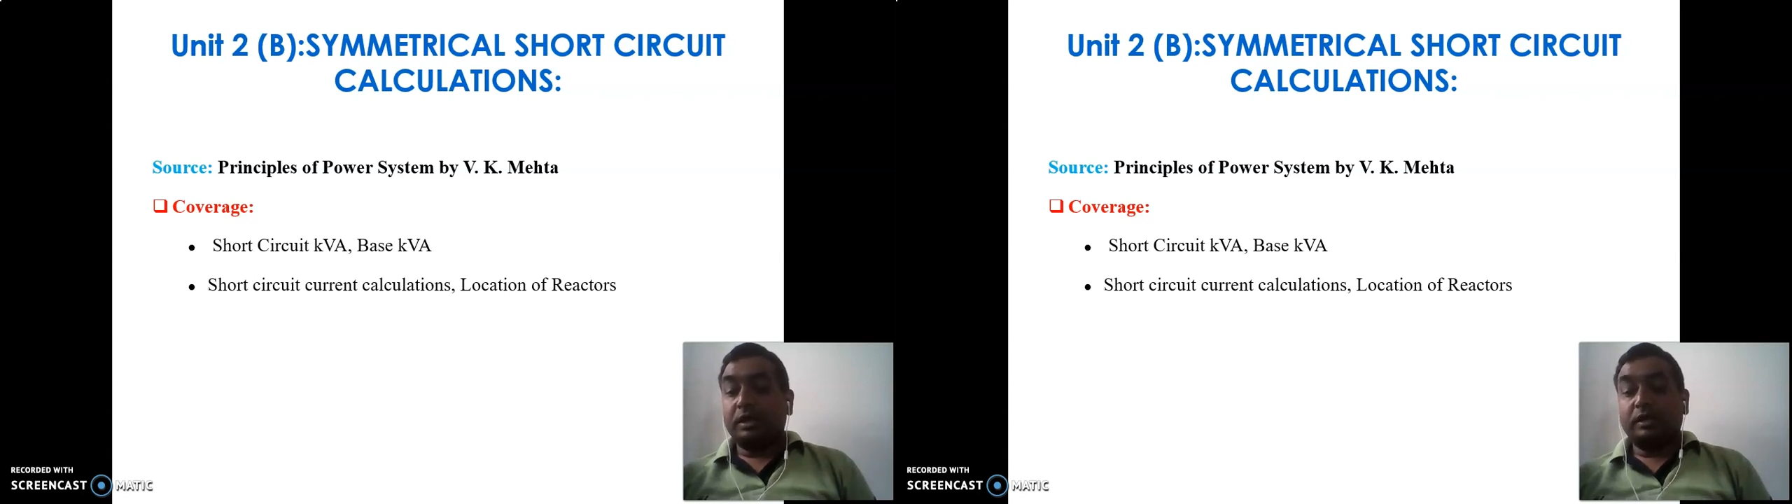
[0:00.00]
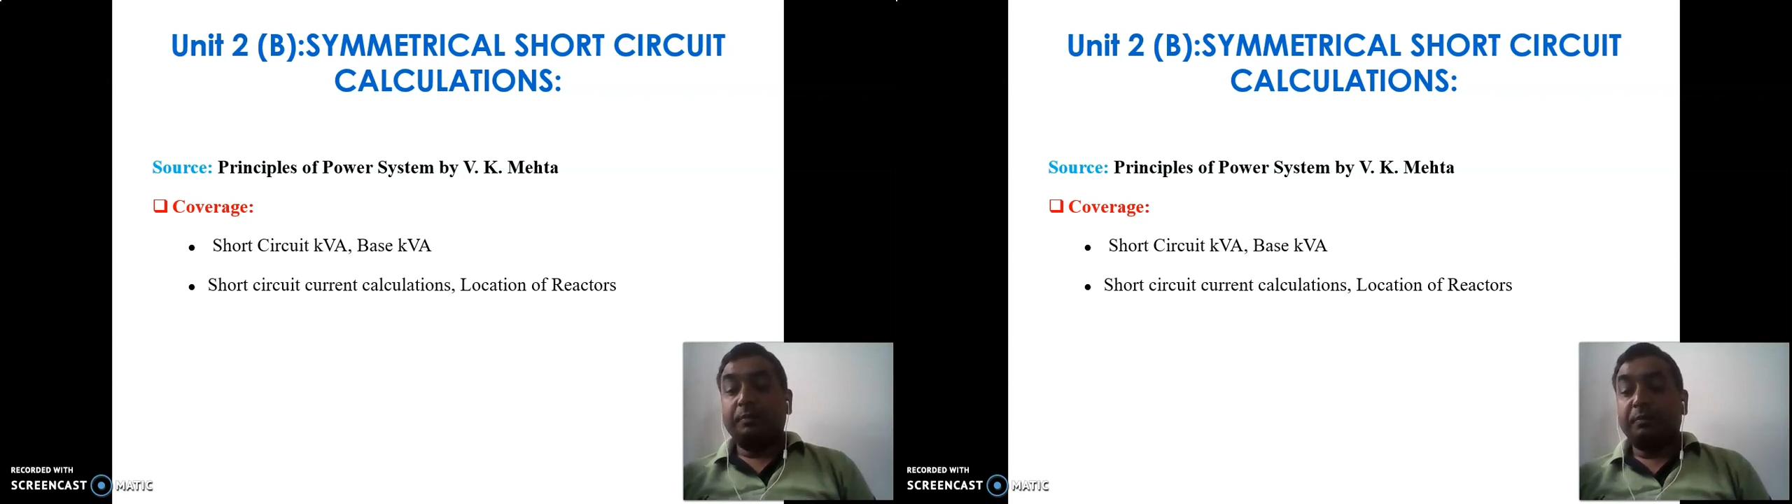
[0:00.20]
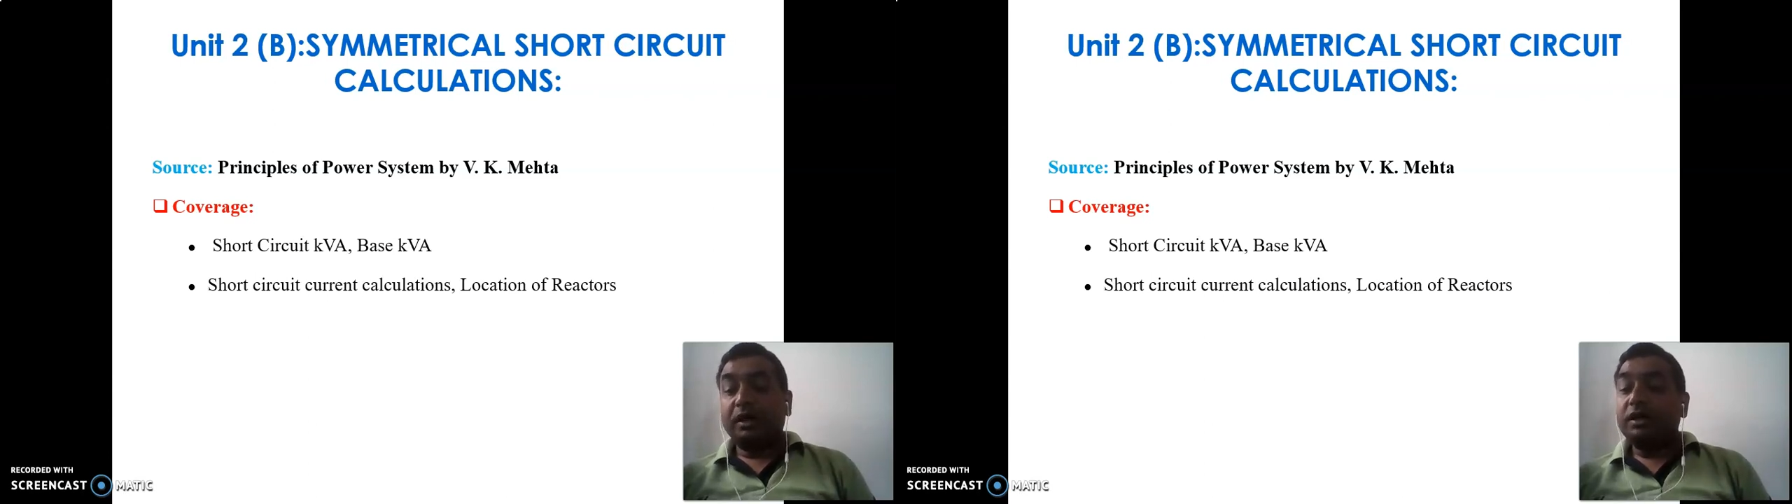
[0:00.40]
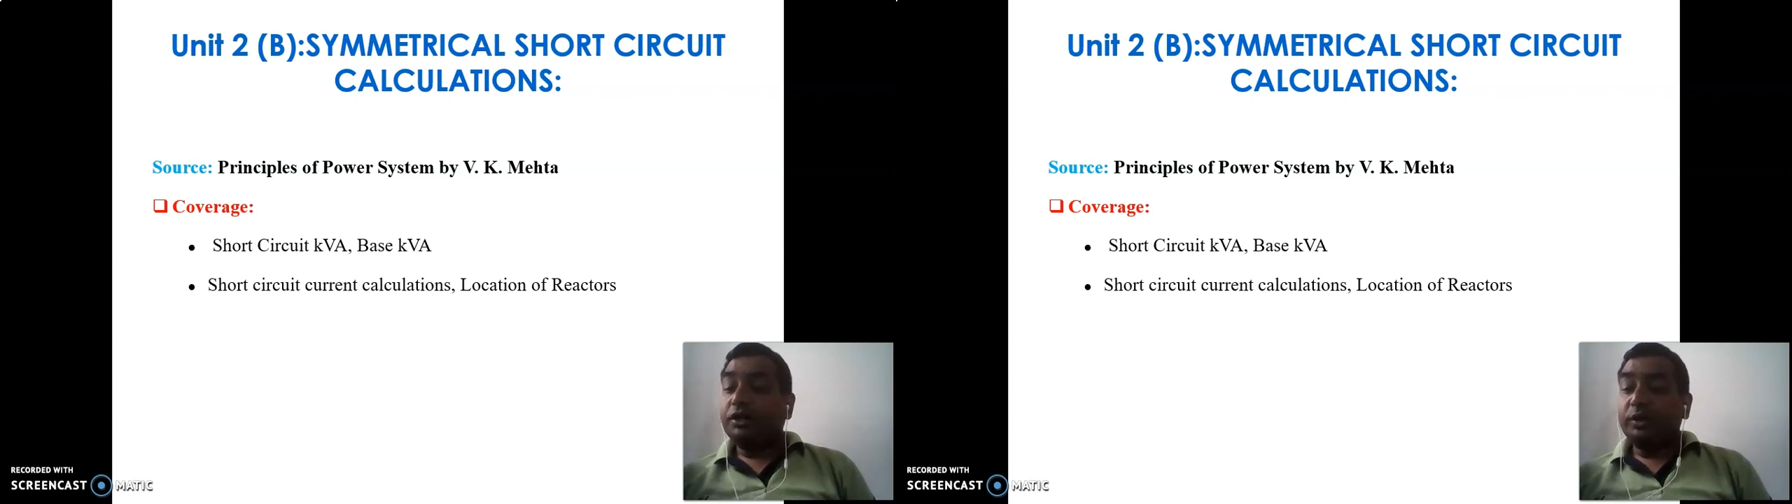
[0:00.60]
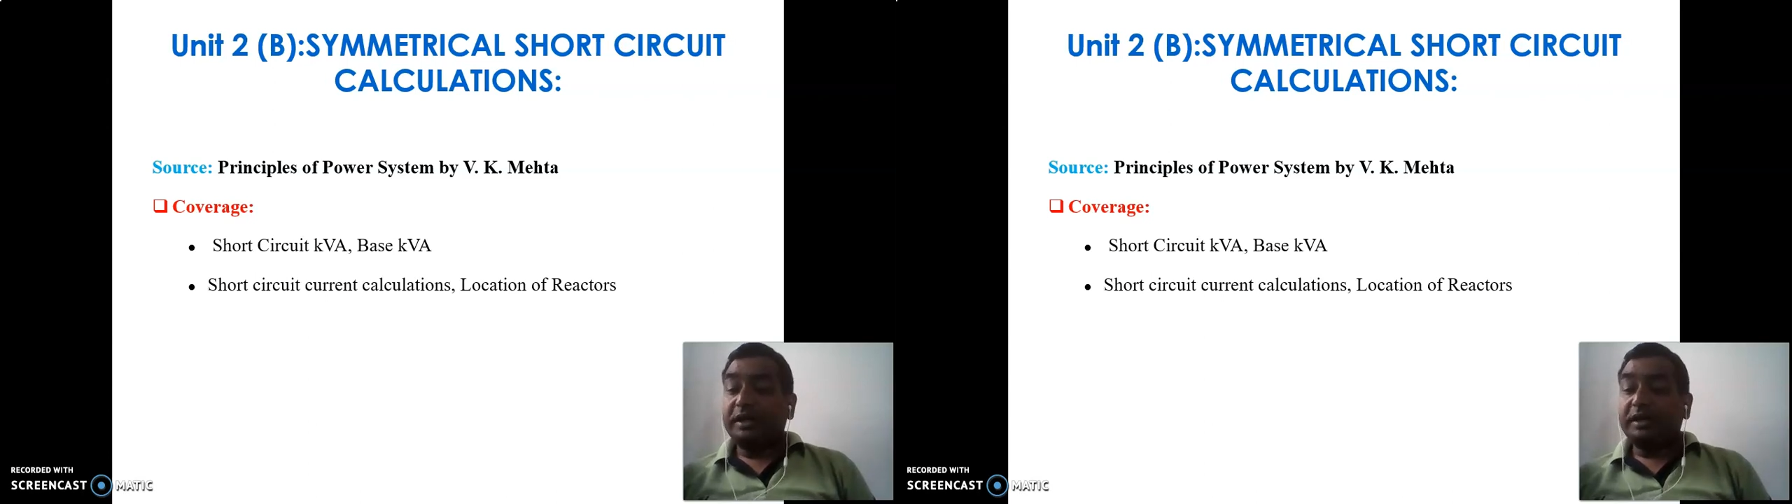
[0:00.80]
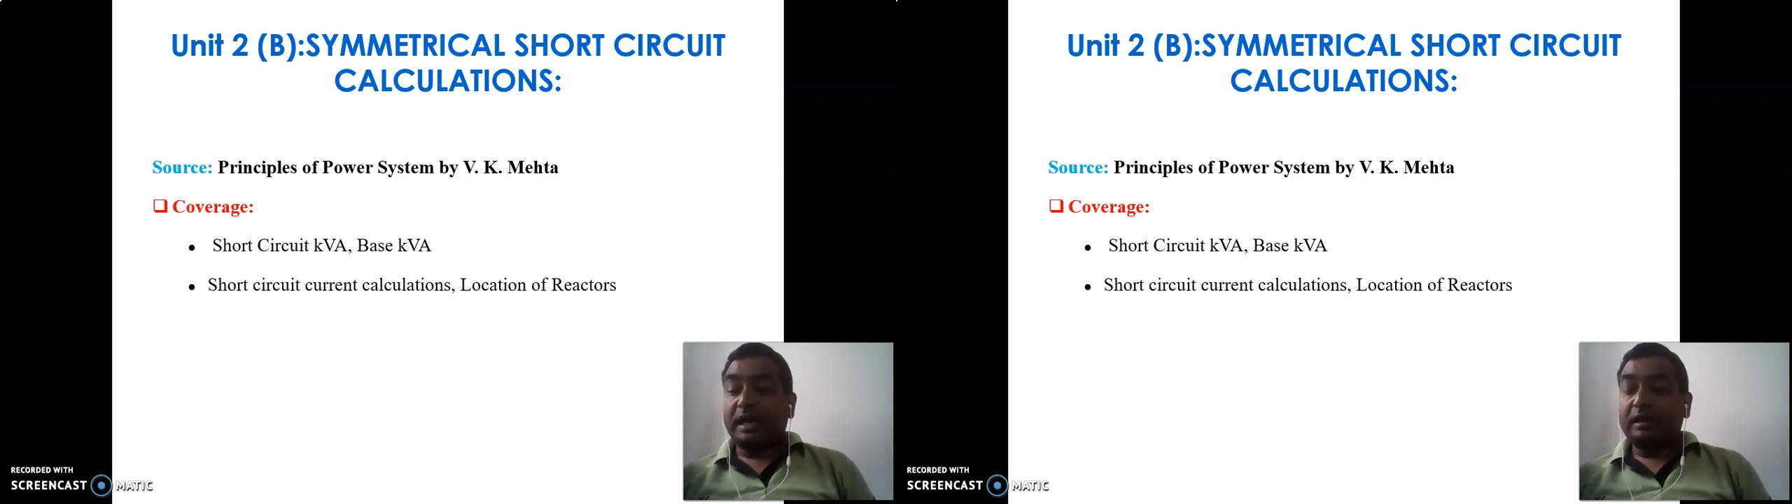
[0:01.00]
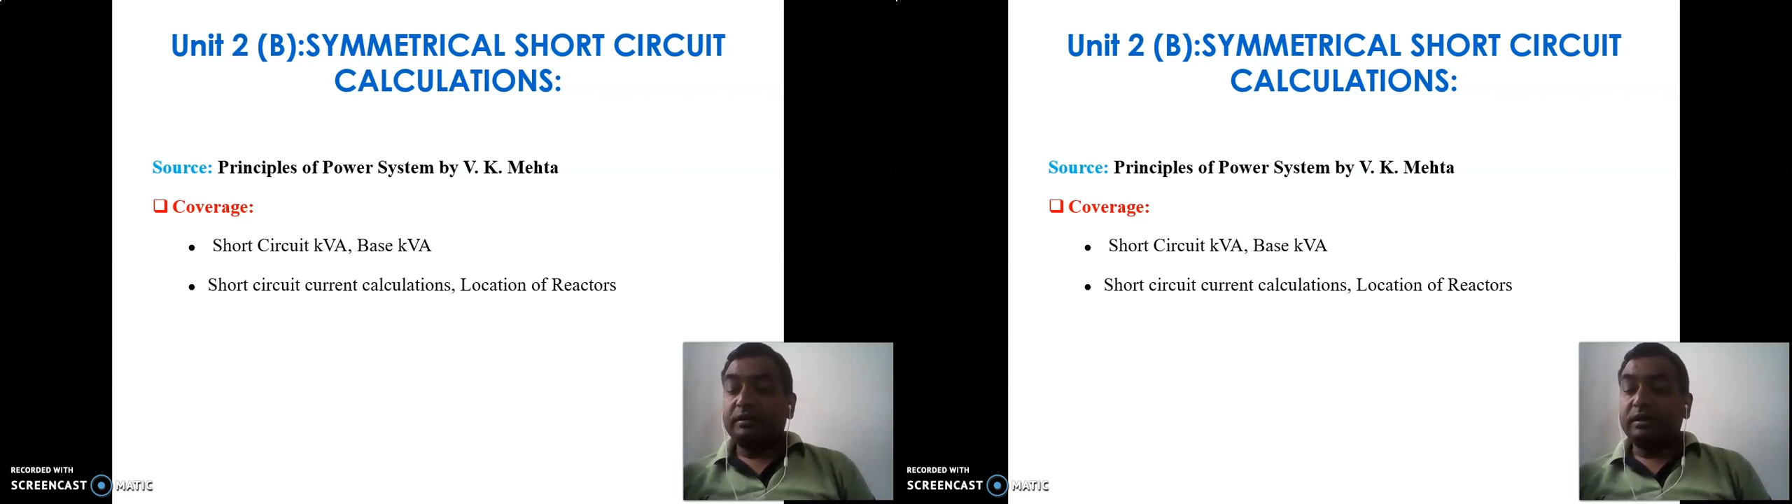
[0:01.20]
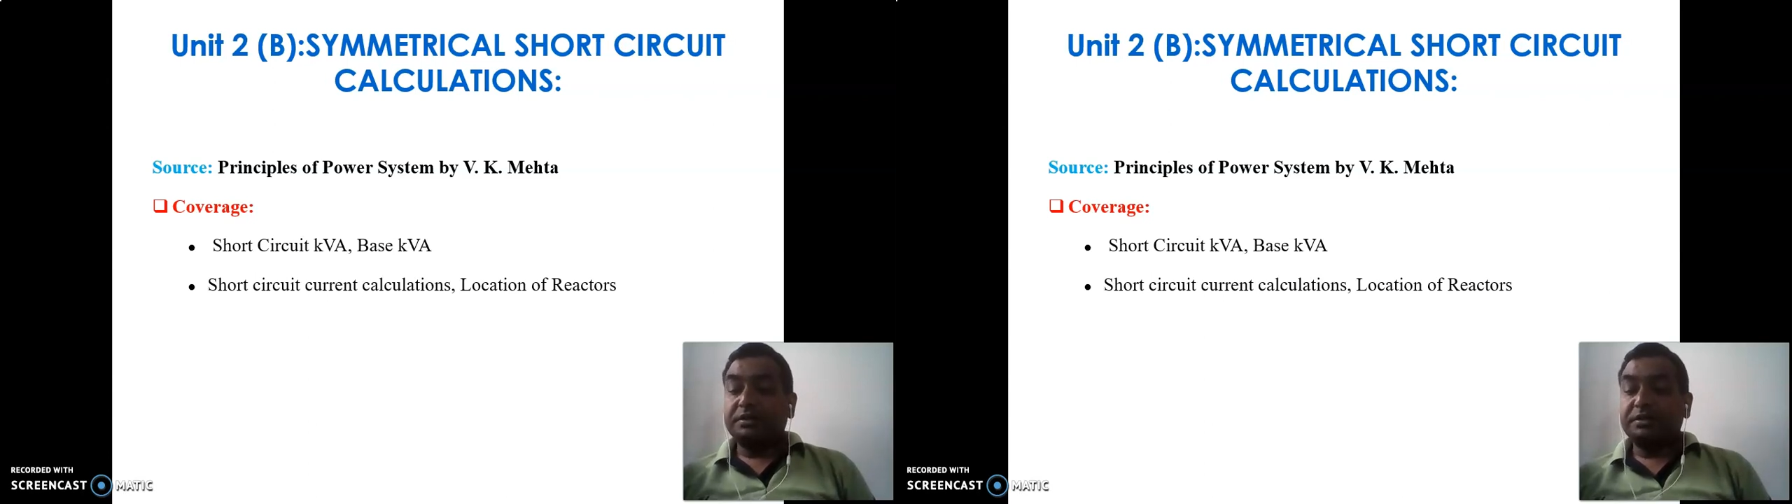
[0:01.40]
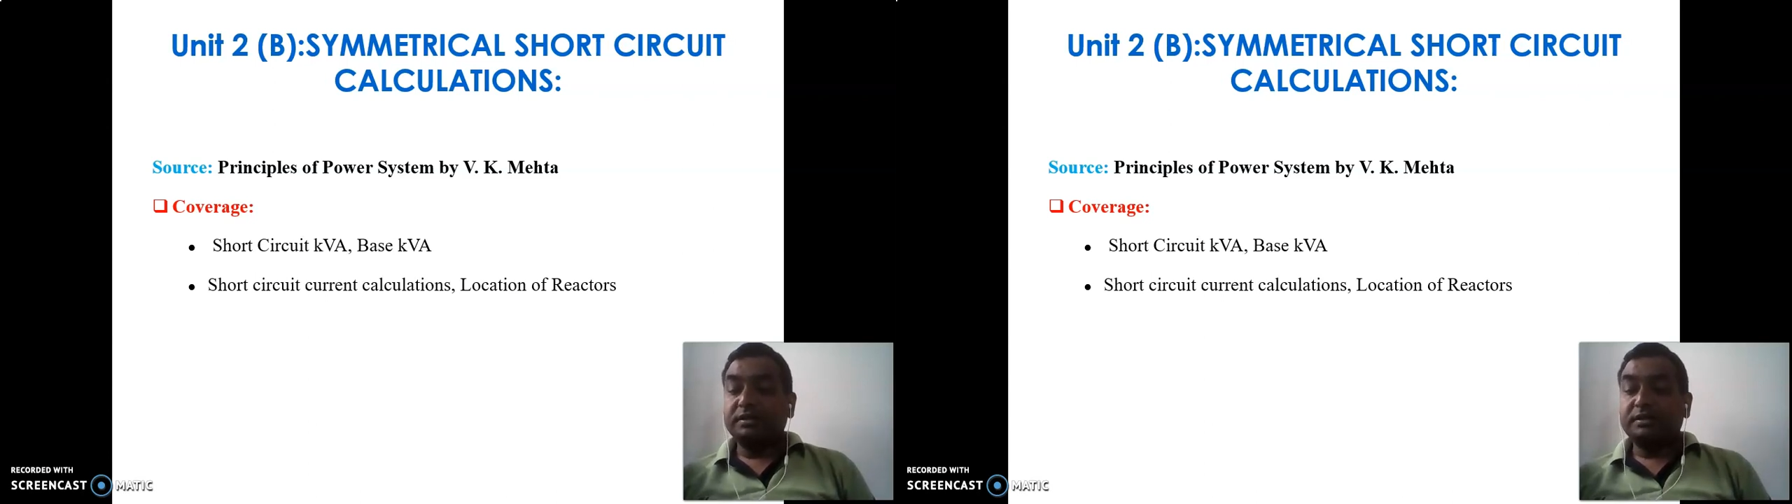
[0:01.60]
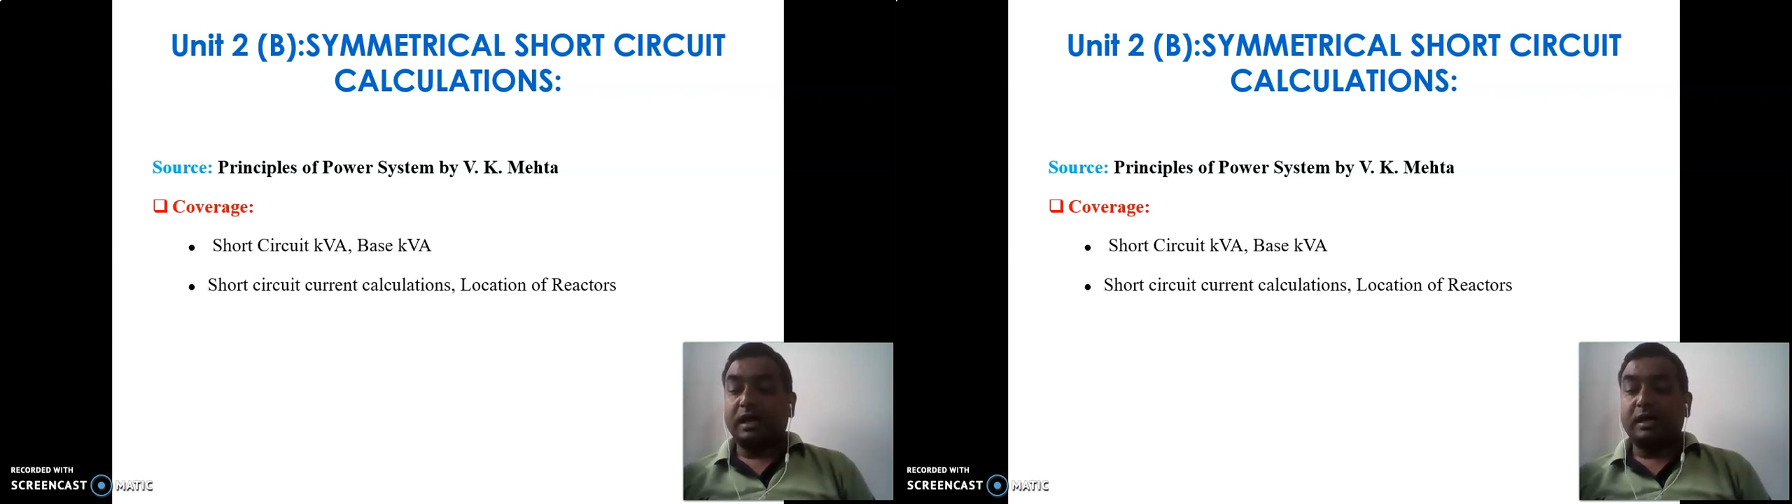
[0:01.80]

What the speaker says: the per unit calculations